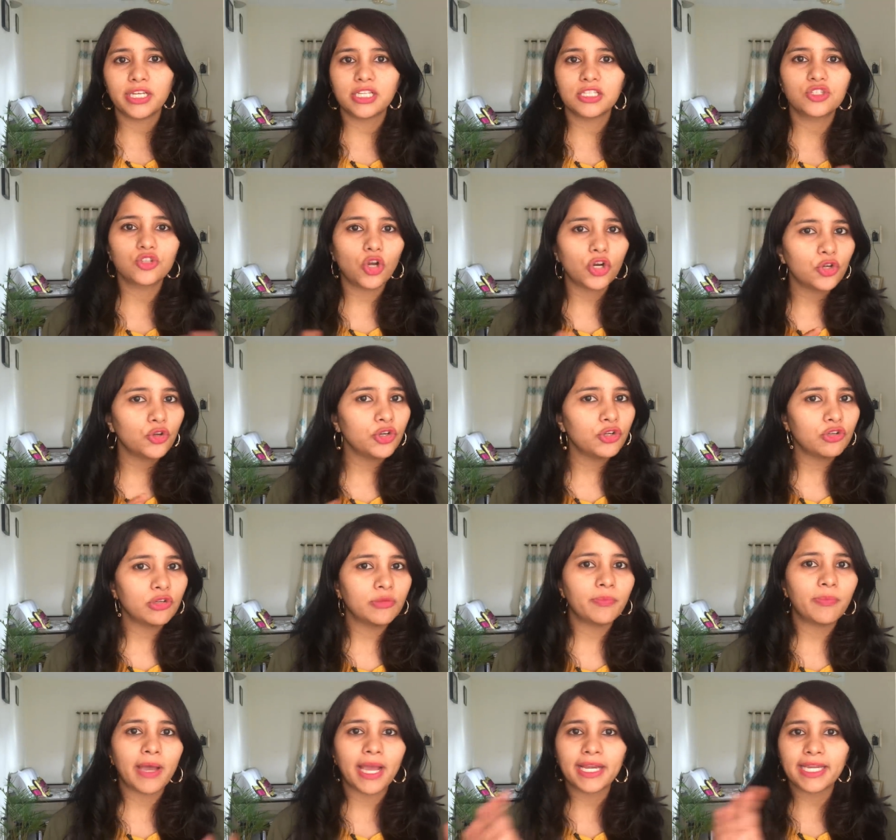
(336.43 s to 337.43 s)
It is not going
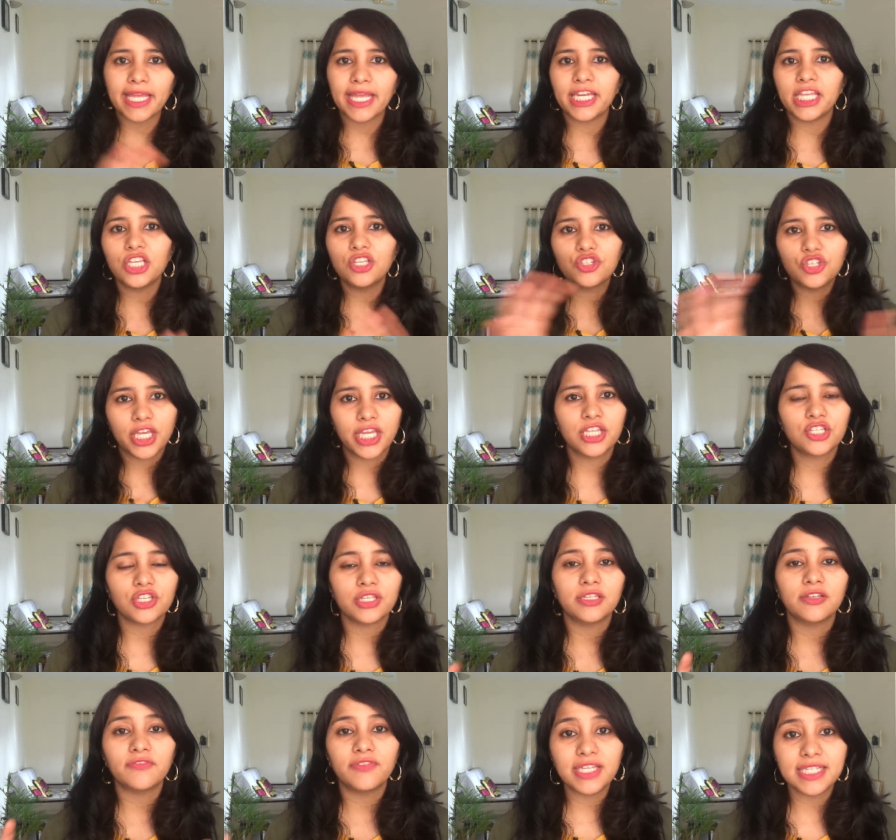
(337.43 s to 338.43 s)
to impact any
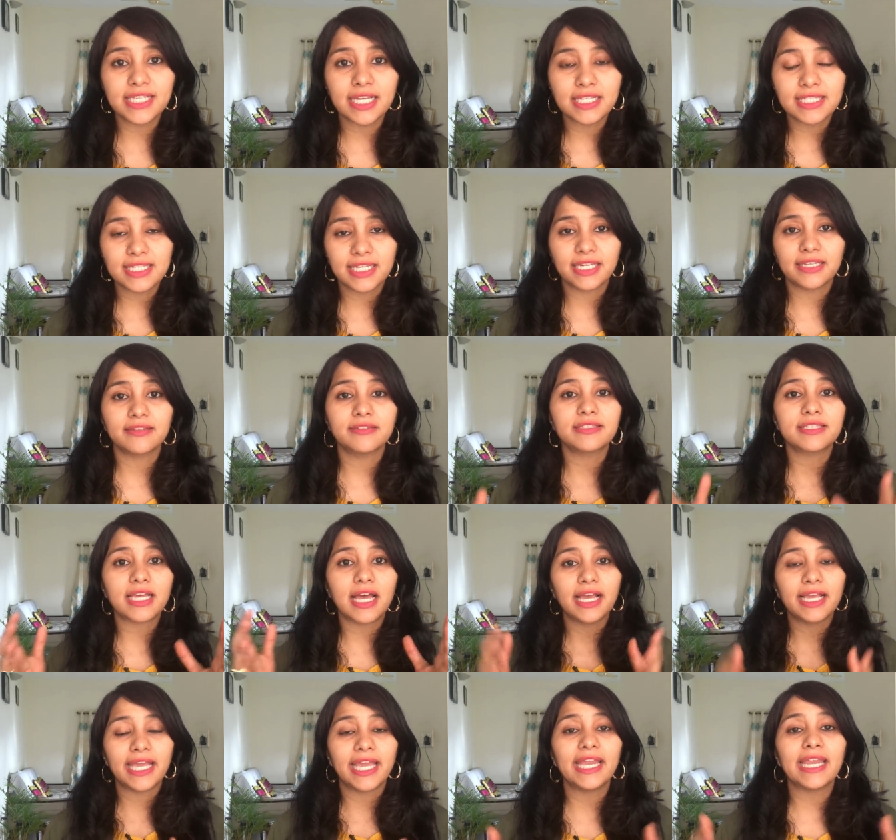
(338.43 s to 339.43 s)
change in the visa
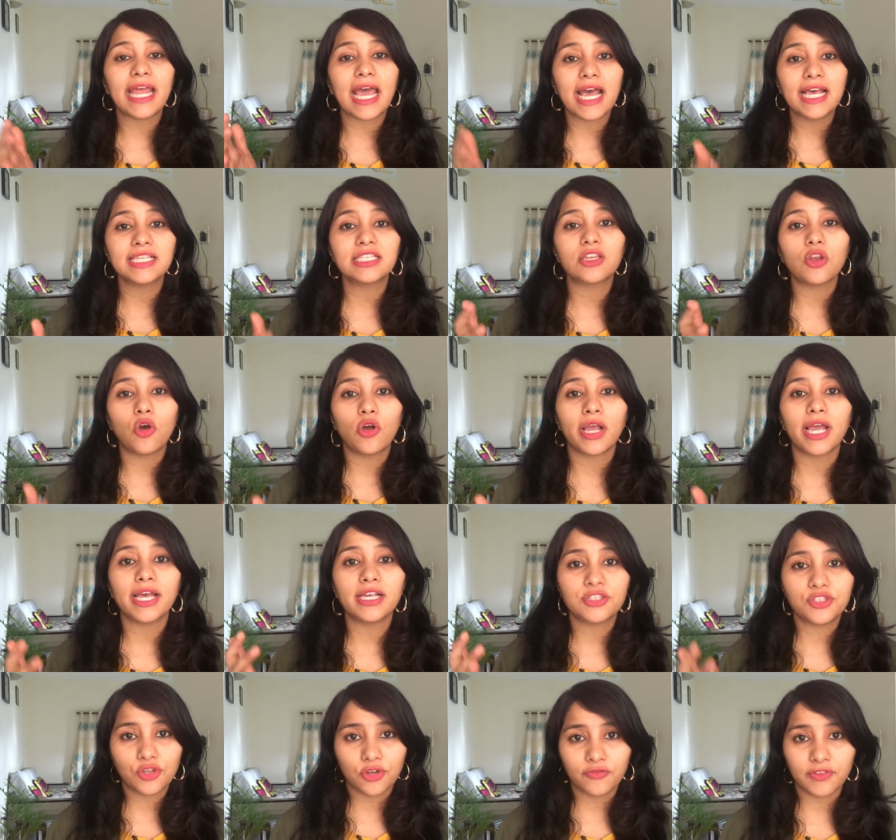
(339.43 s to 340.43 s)
status again as long
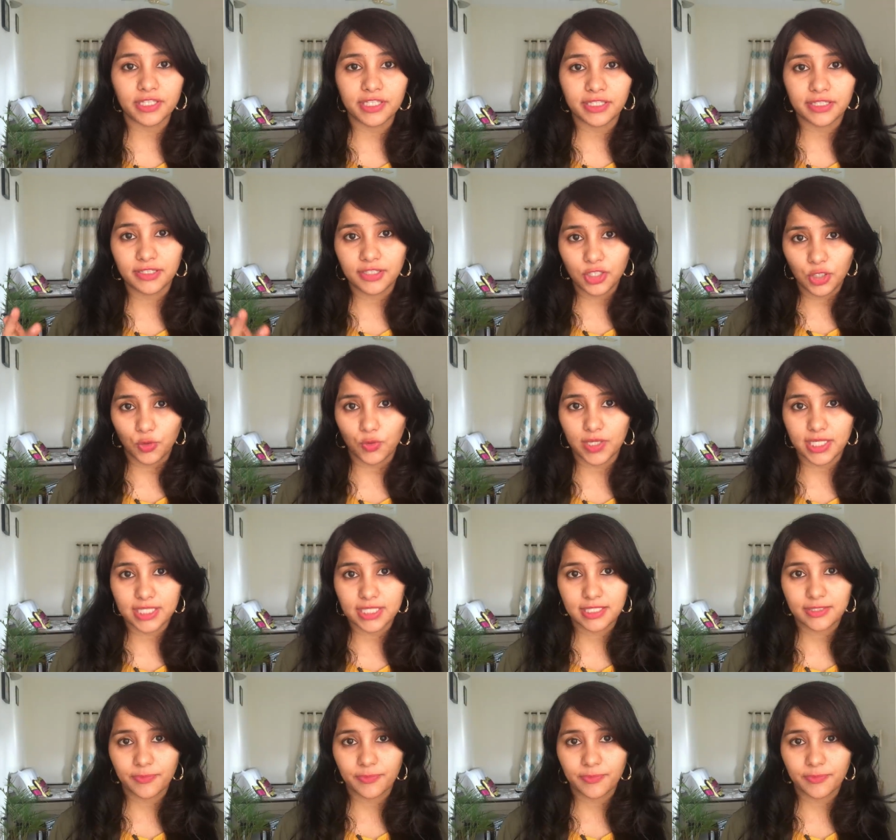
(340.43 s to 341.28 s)
as you're within the US.